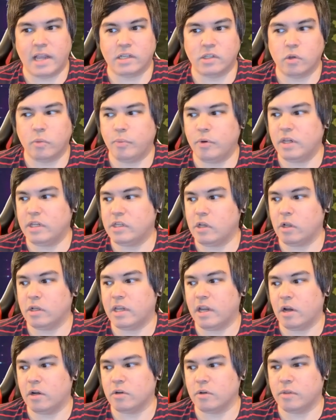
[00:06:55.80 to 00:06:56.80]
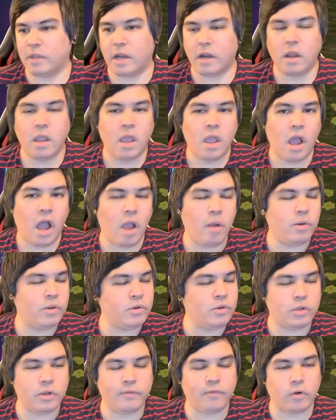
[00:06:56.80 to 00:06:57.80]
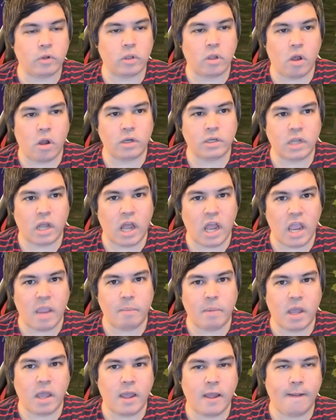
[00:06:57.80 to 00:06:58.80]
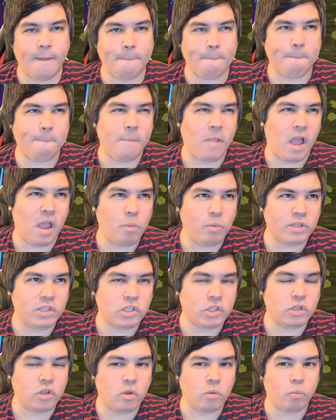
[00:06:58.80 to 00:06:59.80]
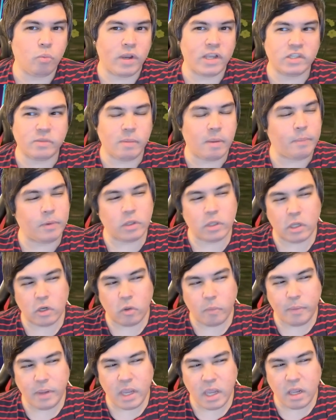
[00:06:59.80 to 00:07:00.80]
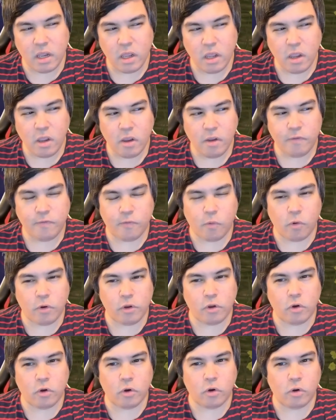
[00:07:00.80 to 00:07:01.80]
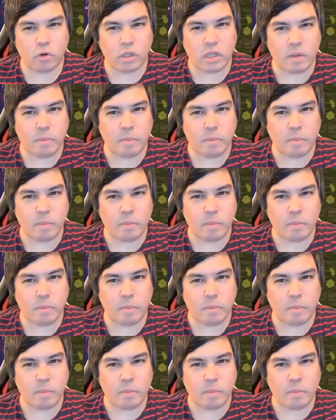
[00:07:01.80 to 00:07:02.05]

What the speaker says: So a pretty solid character there. I was using for a long time. I would still raise him up a little bit for your early